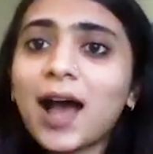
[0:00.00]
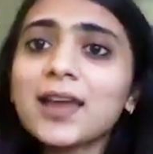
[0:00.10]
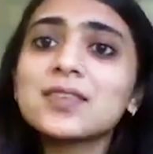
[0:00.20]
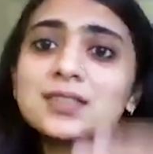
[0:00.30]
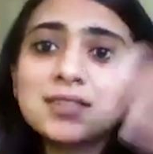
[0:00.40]

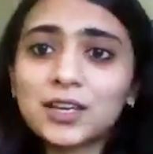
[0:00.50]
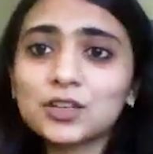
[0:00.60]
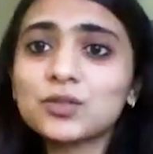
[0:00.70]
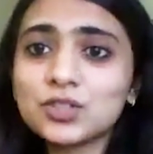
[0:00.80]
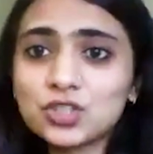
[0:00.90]
either side
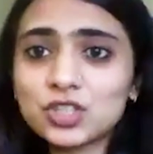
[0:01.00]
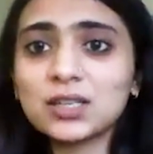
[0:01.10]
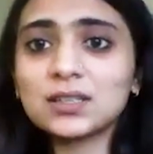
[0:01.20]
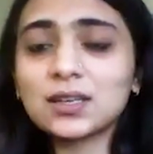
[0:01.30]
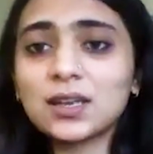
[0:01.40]
of the
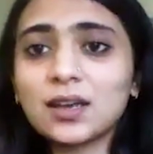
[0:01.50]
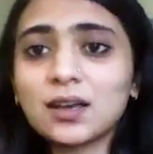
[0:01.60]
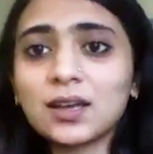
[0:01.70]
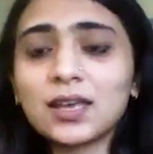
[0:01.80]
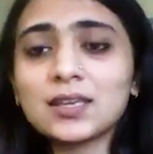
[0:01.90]
street
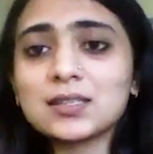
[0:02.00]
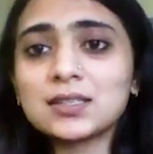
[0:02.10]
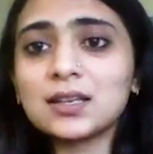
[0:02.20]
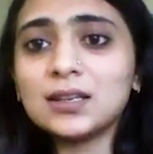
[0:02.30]
uh, is